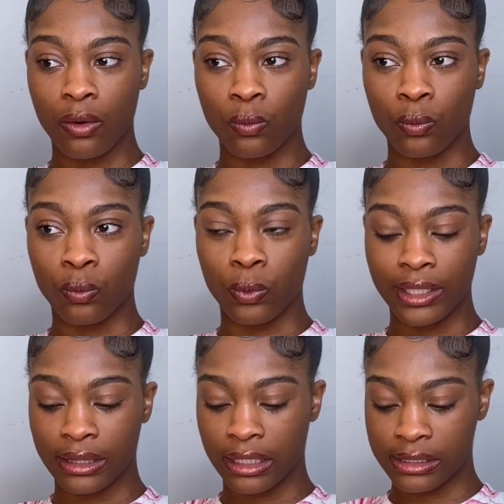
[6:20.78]

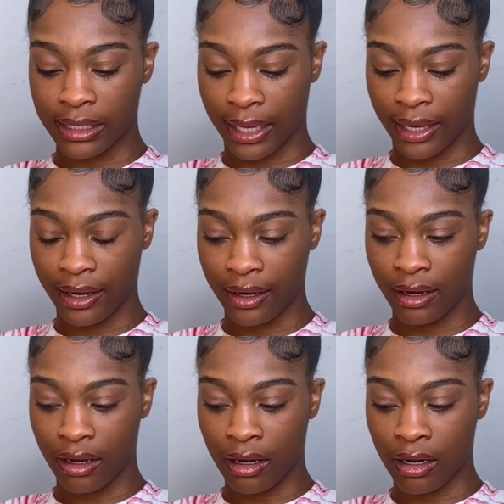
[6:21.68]
With this
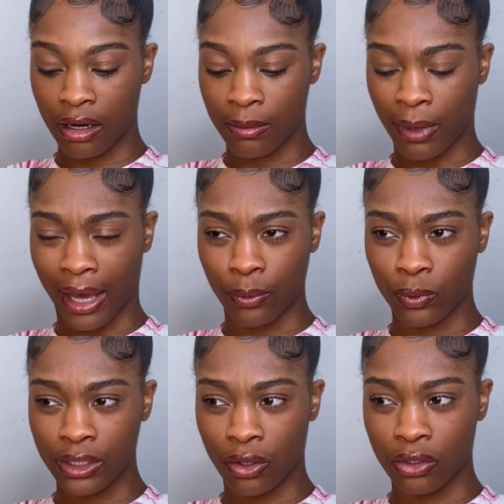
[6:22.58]
hair, I
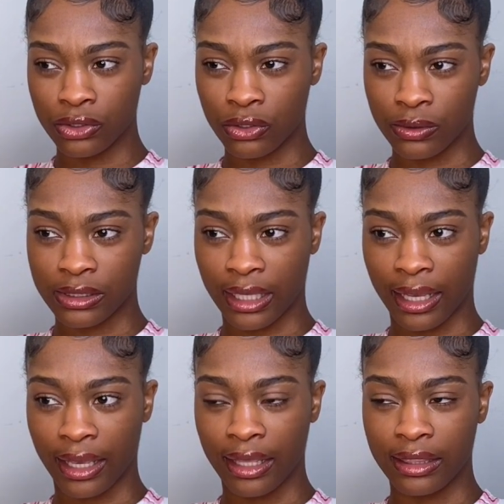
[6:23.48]
would also
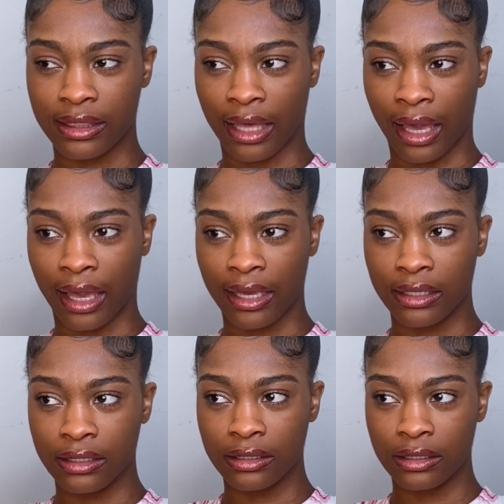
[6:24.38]
say that